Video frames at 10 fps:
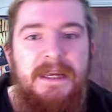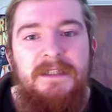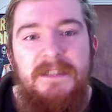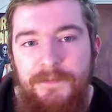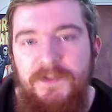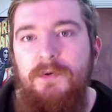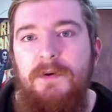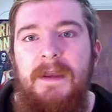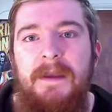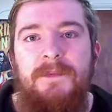
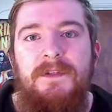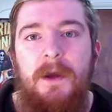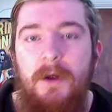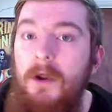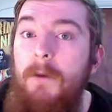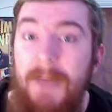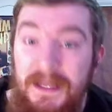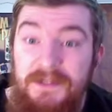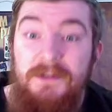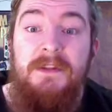subsequent games are a lot
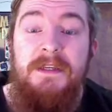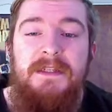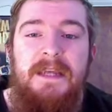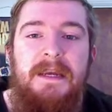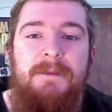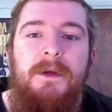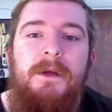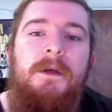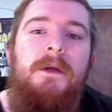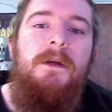better than this game,
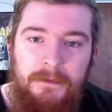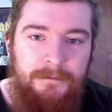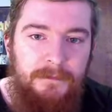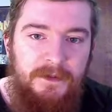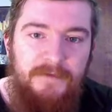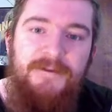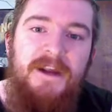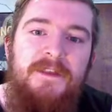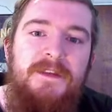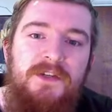the
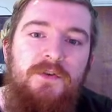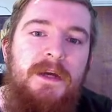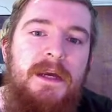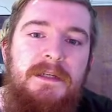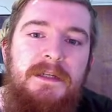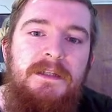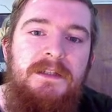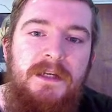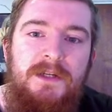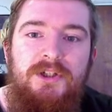fact that this created
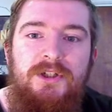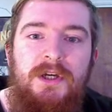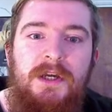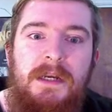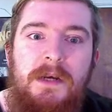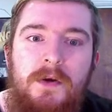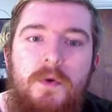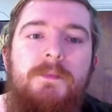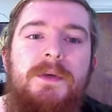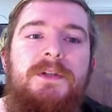such an
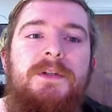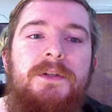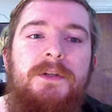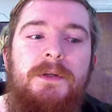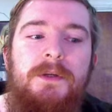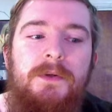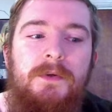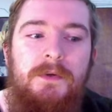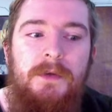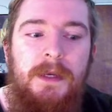enormous
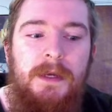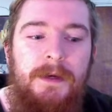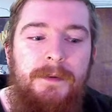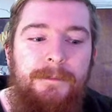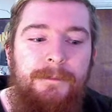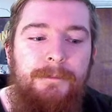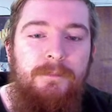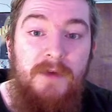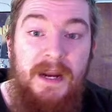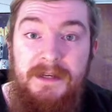
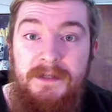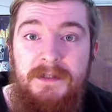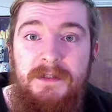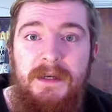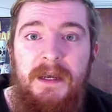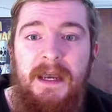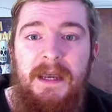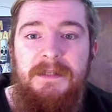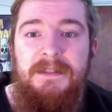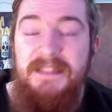brand
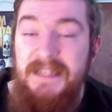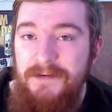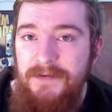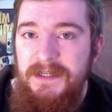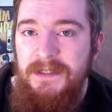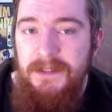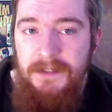and series,